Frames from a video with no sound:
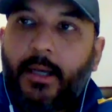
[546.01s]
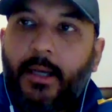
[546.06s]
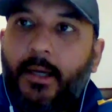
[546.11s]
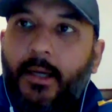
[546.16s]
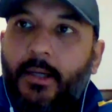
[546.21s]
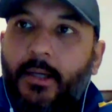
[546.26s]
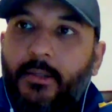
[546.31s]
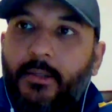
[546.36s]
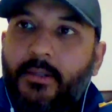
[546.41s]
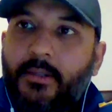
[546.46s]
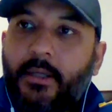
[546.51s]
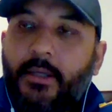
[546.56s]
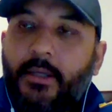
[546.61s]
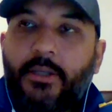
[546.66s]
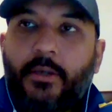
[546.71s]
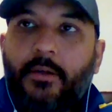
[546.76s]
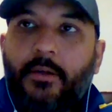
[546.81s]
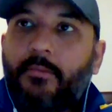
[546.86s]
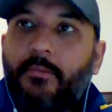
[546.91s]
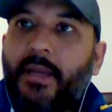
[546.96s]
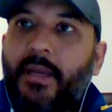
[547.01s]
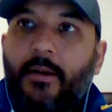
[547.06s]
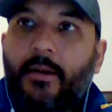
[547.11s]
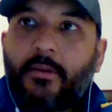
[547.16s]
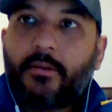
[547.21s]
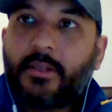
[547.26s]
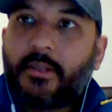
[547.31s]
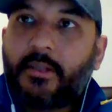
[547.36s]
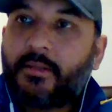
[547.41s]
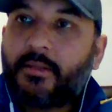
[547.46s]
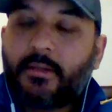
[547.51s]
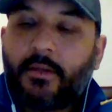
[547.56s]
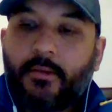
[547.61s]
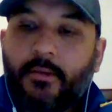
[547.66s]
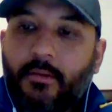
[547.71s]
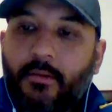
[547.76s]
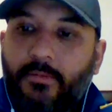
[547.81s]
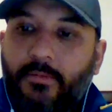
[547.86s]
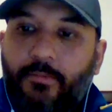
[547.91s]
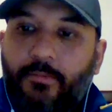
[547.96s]
Sergio Romero just
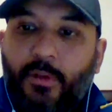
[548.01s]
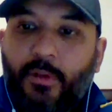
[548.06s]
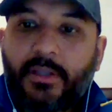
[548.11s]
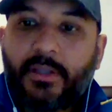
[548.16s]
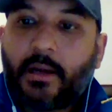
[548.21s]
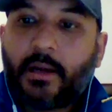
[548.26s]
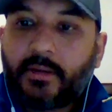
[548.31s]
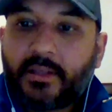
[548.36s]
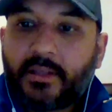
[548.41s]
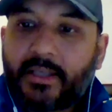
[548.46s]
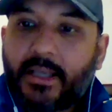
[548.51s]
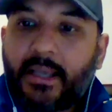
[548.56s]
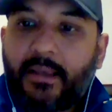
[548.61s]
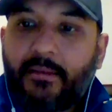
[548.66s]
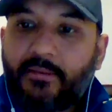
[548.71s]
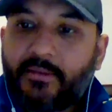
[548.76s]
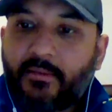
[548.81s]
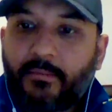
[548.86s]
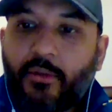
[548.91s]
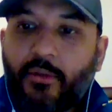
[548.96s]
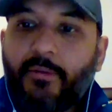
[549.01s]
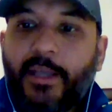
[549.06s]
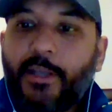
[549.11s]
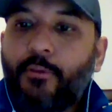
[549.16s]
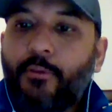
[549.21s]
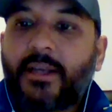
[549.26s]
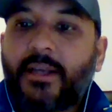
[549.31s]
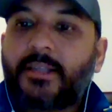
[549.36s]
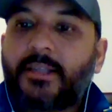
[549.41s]
pulls out saves from nowhere.